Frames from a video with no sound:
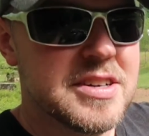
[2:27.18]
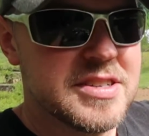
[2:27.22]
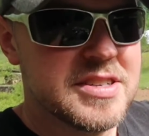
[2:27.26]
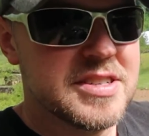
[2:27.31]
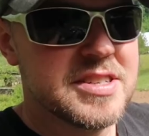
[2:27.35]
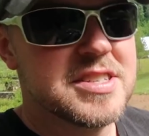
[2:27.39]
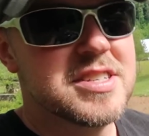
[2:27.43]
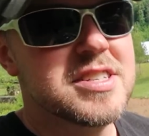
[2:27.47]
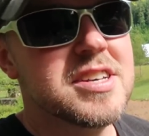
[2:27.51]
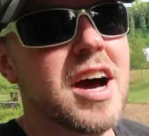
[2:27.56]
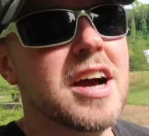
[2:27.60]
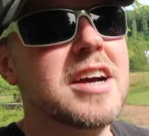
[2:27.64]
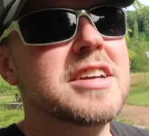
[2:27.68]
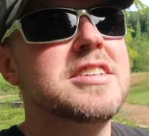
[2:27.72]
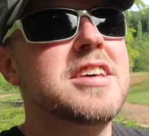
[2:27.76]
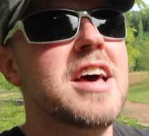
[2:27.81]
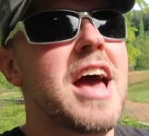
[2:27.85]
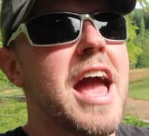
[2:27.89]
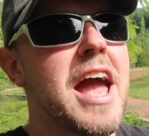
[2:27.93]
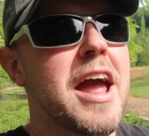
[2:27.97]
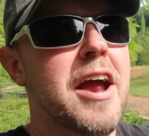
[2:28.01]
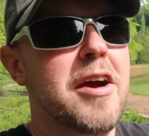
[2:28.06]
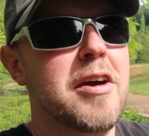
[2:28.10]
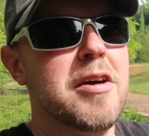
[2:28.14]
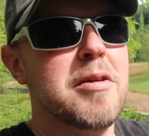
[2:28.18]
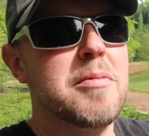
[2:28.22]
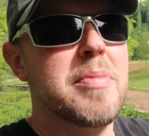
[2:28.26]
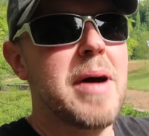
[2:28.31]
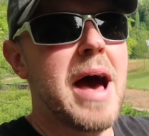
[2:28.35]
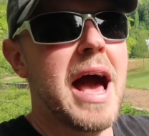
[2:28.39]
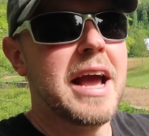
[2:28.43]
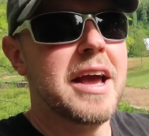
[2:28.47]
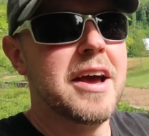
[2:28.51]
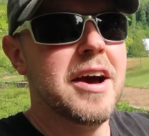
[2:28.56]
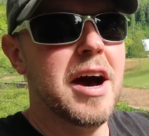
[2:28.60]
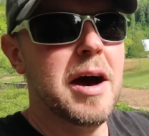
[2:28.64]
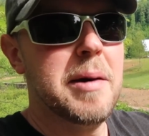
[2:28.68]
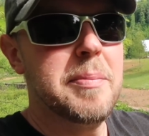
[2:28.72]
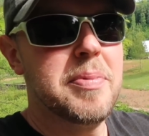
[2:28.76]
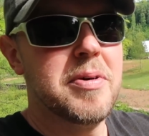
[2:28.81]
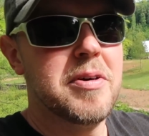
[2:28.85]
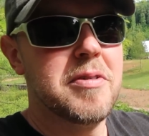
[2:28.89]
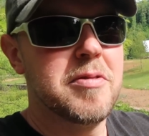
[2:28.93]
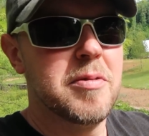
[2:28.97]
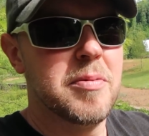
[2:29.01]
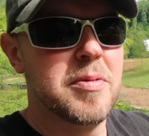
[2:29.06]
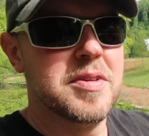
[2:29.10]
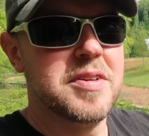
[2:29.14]
sucked air back up
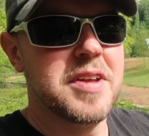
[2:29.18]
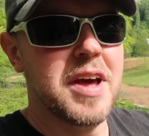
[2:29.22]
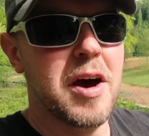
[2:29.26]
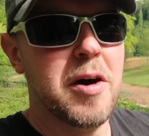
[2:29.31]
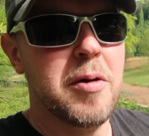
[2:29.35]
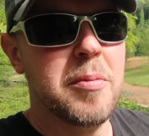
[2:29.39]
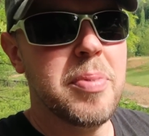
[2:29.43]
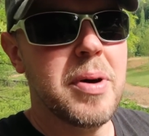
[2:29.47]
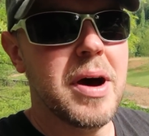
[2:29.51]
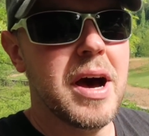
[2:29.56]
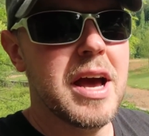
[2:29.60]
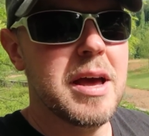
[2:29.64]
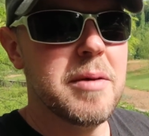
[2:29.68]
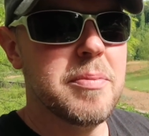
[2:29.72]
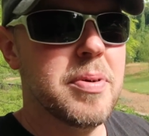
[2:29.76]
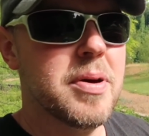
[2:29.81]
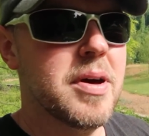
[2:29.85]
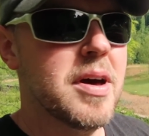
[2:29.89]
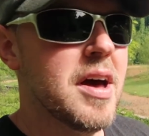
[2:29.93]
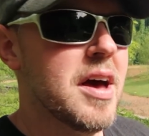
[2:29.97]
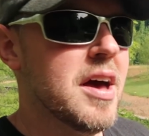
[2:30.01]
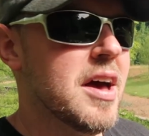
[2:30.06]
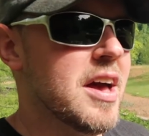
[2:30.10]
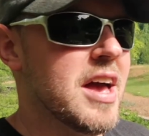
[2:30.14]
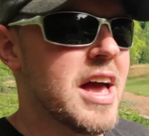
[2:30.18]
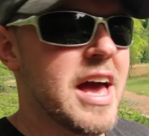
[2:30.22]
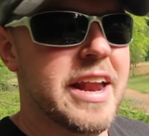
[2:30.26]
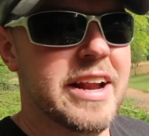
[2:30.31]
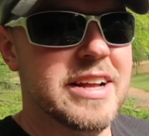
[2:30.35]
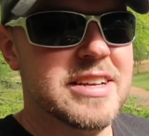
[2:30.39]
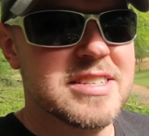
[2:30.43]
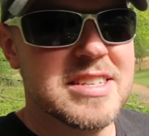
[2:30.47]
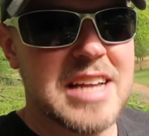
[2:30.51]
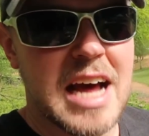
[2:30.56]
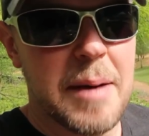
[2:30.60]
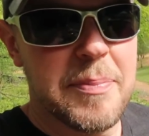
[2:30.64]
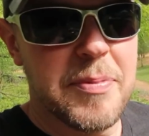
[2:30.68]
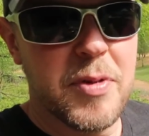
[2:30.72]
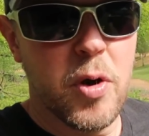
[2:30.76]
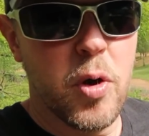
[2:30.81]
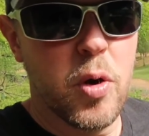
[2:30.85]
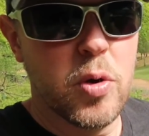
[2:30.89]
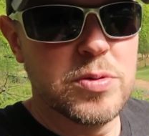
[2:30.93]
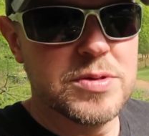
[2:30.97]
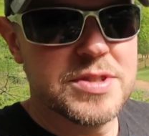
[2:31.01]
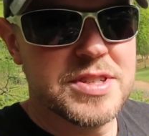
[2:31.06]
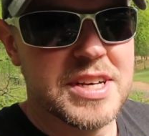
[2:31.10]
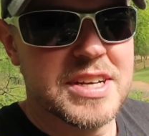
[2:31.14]
from the down pipe, and it stopped the
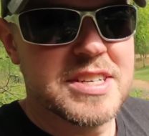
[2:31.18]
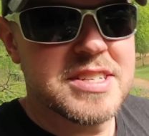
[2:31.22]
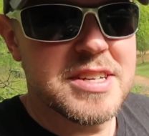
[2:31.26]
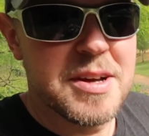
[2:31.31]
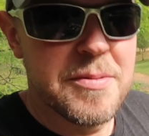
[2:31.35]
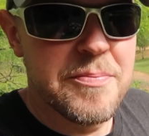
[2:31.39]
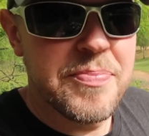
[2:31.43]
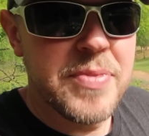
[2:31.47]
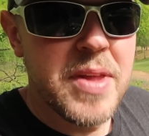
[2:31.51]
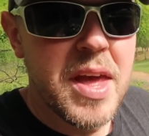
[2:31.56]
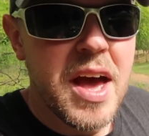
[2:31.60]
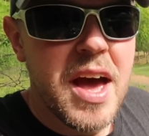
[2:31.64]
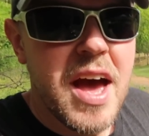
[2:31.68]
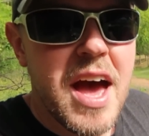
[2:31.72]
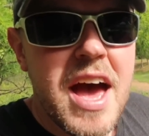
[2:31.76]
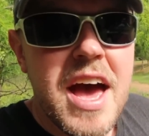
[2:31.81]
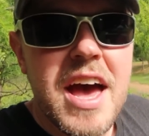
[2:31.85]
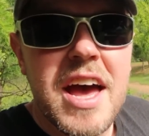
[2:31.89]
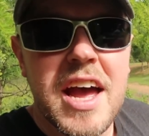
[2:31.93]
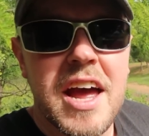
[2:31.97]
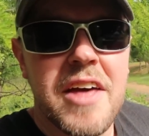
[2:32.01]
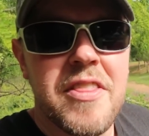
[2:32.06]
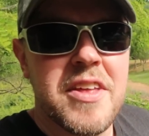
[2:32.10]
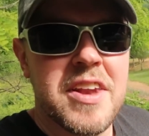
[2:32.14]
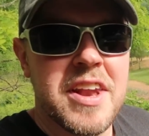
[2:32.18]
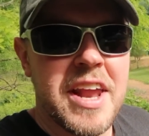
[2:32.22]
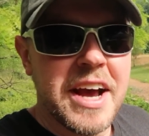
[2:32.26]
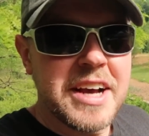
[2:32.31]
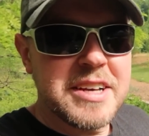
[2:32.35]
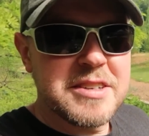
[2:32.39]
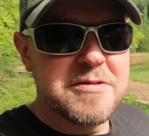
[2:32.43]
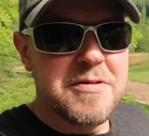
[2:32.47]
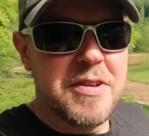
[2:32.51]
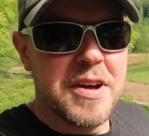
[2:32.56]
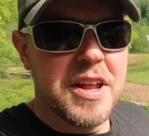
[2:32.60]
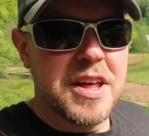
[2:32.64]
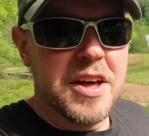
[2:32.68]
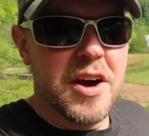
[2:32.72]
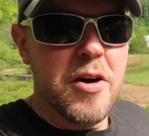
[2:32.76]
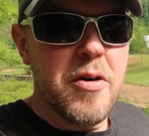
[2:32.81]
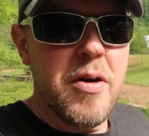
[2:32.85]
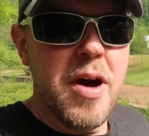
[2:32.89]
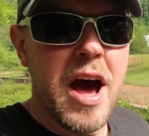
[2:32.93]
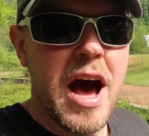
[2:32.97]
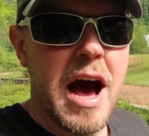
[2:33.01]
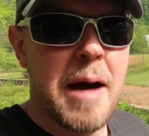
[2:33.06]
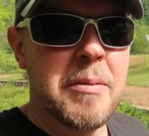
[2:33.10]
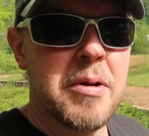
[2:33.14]
whole system. In the next
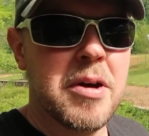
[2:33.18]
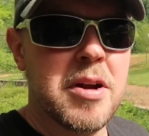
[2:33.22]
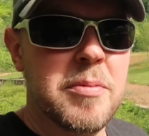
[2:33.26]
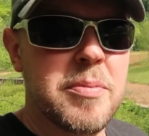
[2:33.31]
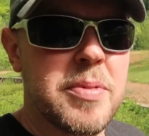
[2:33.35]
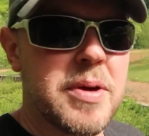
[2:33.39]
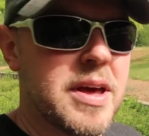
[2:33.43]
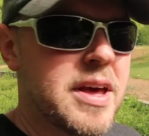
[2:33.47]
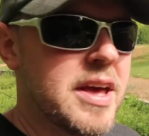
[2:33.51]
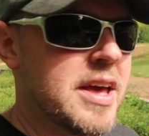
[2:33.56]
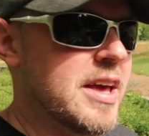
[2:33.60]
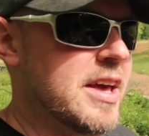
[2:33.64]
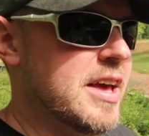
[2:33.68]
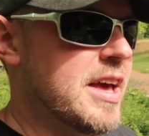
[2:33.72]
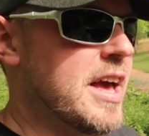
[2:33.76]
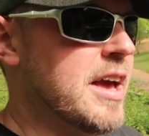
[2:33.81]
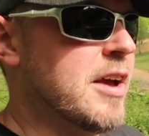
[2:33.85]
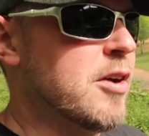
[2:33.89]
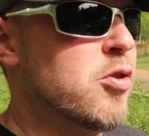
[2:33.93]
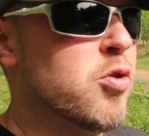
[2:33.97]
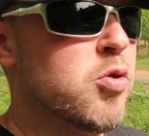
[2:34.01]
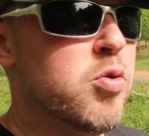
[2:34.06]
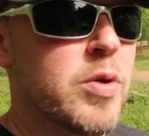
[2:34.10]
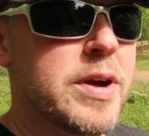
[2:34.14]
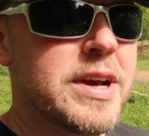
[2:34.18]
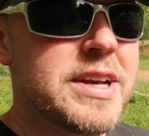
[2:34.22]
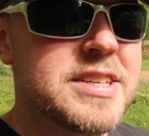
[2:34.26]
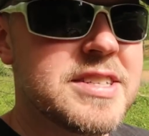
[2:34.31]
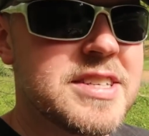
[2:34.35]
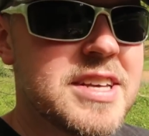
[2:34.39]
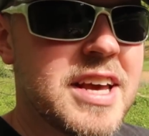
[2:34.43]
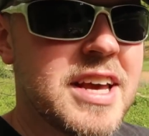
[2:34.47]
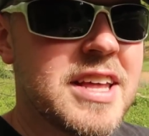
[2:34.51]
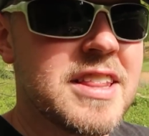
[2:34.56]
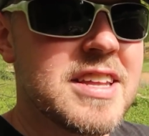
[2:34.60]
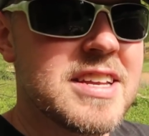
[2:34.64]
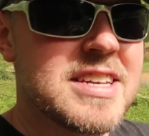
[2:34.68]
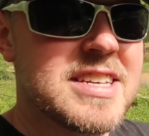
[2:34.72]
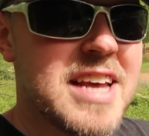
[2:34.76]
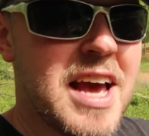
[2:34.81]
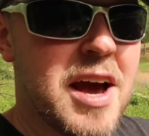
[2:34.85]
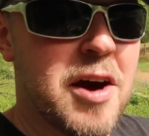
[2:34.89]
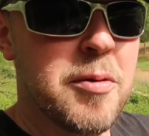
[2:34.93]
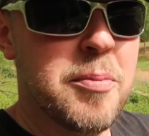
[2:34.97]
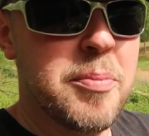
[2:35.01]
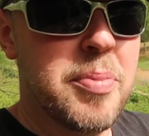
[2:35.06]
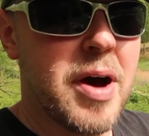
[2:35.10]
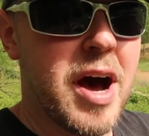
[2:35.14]
video, I'm going to be increasing the
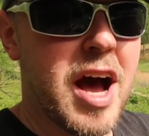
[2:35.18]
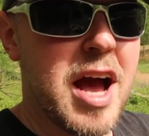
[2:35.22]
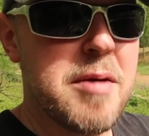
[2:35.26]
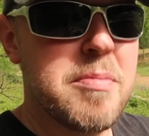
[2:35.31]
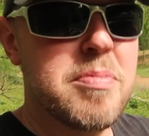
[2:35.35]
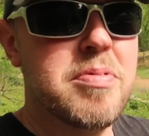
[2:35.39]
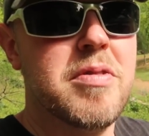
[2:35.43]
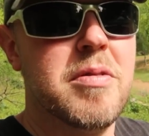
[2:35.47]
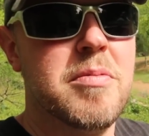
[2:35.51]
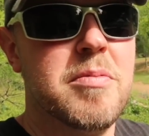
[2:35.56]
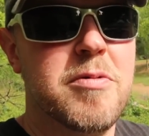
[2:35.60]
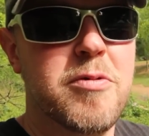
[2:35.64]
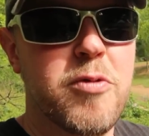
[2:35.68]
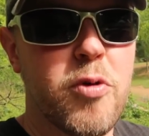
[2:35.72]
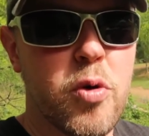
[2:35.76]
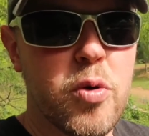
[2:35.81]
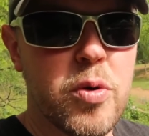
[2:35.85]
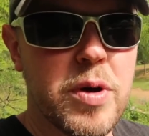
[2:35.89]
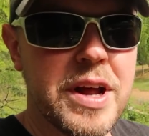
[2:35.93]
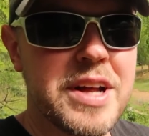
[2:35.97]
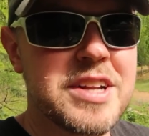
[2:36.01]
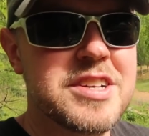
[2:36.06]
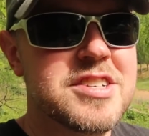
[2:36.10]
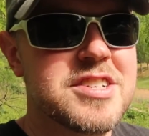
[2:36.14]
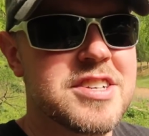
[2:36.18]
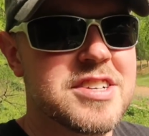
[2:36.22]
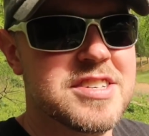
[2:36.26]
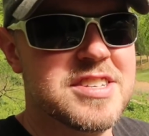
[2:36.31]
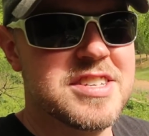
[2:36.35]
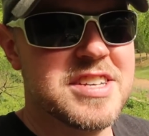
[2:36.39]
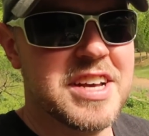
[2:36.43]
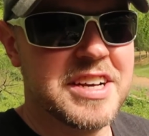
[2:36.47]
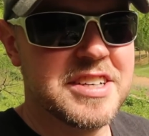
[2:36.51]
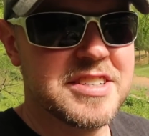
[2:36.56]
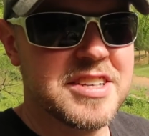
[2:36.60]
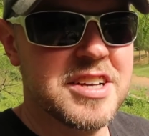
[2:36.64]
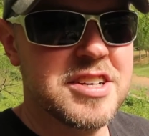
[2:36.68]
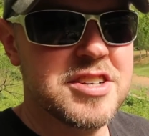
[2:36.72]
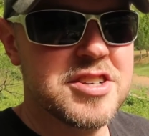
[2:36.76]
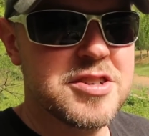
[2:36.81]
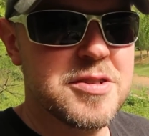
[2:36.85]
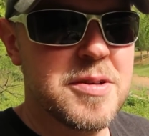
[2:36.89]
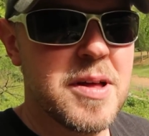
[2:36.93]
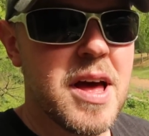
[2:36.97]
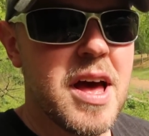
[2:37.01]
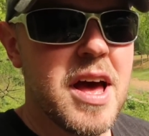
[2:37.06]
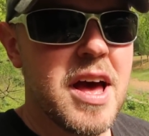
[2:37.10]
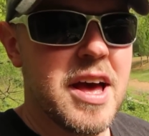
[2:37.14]
down pipe from four inch to six
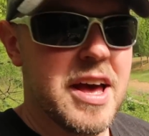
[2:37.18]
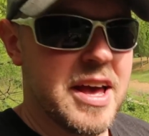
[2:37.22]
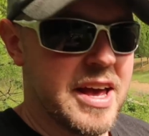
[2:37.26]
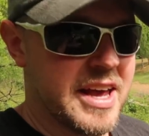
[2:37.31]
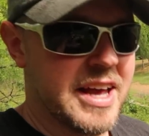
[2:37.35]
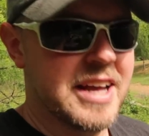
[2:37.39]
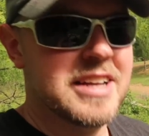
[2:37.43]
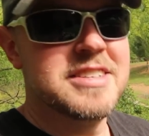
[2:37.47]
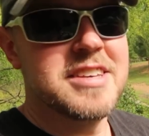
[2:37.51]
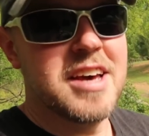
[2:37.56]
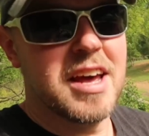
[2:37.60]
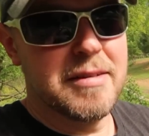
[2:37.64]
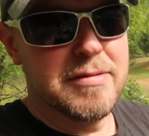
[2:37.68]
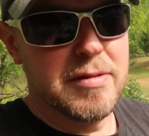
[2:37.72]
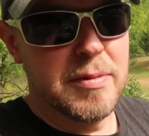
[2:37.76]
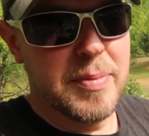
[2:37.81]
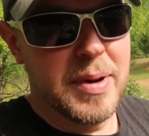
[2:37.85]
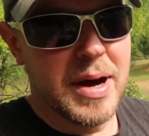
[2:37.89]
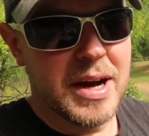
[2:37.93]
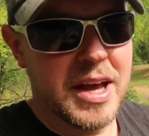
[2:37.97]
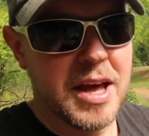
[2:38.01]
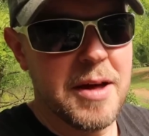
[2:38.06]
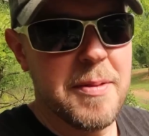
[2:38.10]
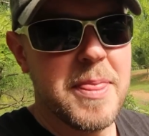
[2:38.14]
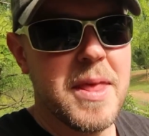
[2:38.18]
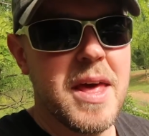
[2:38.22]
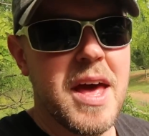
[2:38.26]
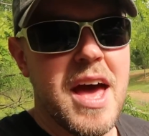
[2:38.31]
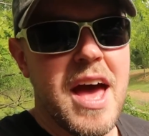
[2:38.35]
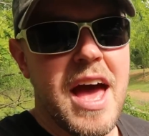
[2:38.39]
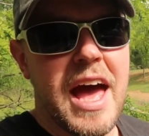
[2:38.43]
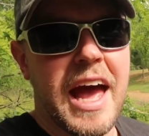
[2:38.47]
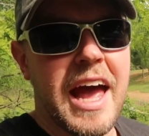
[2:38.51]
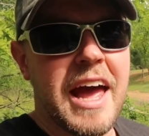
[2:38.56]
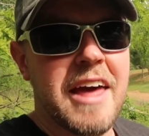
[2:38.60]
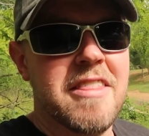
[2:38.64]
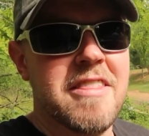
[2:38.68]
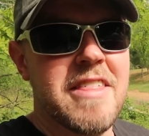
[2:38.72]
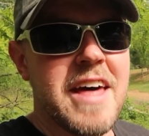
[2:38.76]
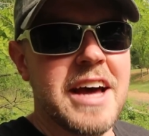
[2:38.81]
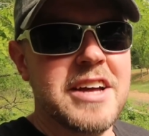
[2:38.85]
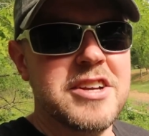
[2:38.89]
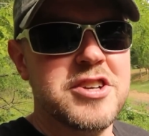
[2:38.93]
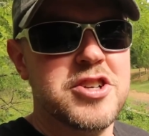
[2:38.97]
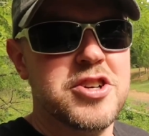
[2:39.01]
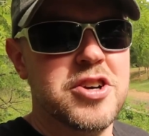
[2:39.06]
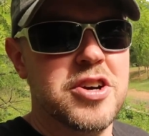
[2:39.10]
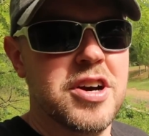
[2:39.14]
inch inside of a bucket, and
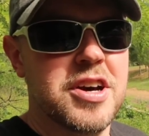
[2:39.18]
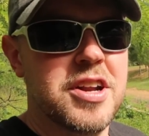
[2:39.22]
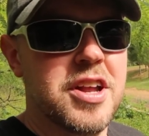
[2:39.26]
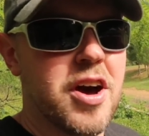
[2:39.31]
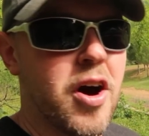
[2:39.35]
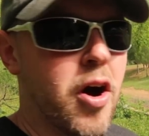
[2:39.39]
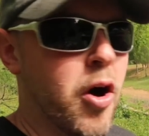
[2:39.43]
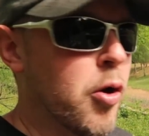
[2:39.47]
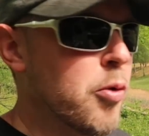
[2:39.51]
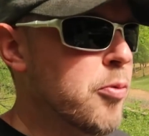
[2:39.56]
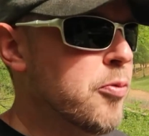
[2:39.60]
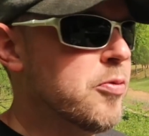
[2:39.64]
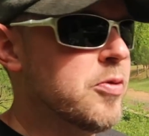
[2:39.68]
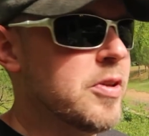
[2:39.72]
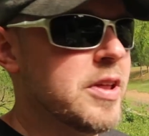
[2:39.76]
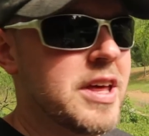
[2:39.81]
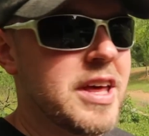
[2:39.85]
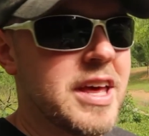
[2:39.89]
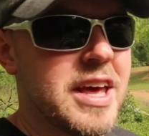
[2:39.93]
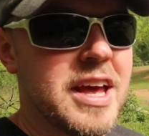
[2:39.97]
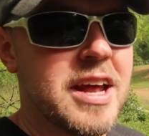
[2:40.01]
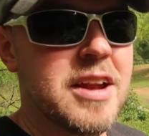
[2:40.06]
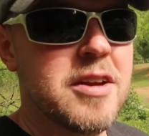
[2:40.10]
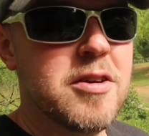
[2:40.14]
that should hopefully